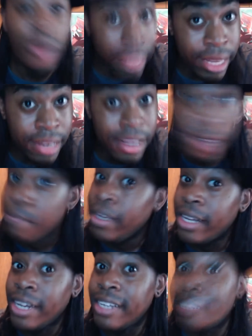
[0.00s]
related,
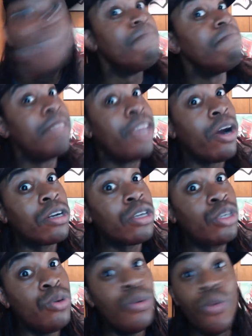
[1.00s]
because they are
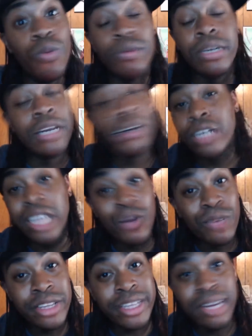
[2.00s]
too they they
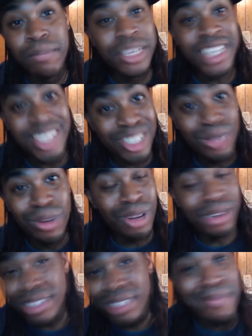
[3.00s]
resemble each other too
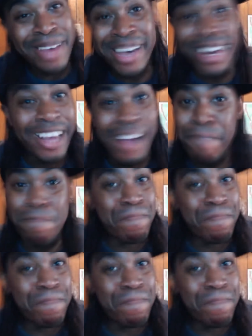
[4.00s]
closely, man. Like,